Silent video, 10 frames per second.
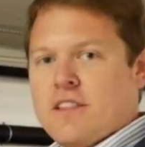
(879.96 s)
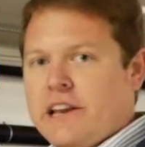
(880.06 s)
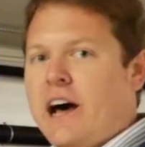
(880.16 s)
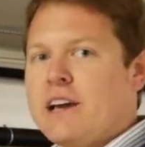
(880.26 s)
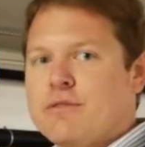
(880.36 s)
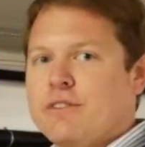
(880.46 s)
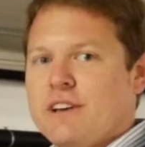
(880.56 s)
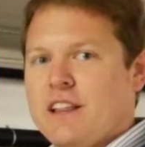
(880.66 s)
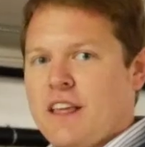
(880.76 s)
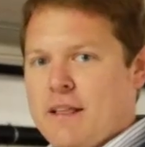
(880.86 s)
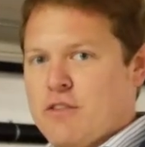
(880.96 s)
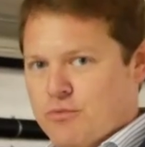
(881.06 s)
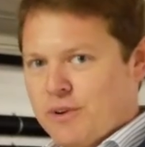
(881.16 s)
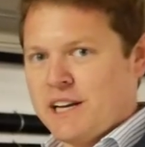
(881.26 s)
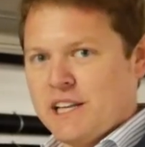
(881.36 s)
alive. It's a
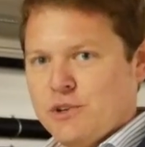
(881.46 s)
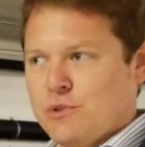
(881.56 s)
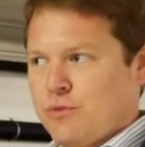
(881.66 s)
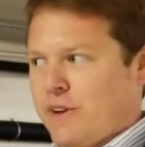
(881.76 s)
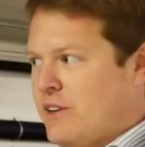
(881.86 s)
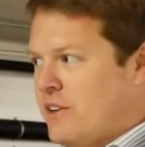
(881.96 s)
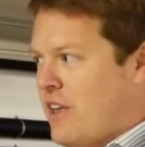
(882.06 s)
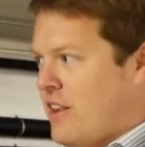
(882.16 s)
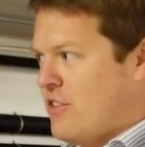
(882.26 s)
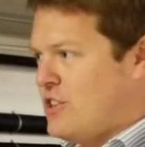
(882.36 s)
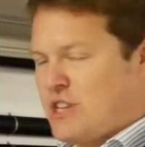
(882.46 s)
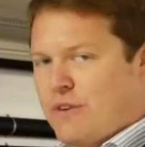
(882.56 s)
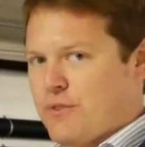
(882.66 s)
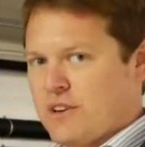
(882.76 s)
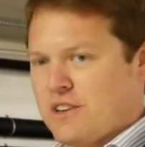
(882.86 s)
really cool feel. It's just
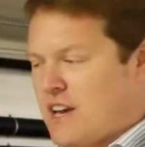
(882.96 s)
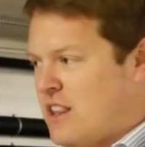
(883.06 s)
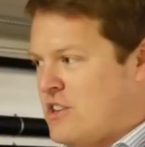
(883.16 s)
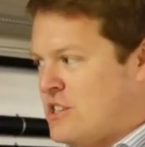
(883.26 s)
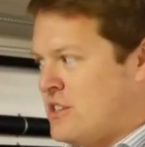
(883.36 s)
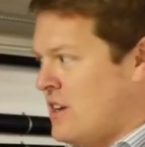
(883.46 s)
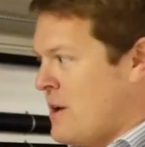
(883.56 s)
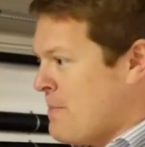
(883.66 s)
different. It's just,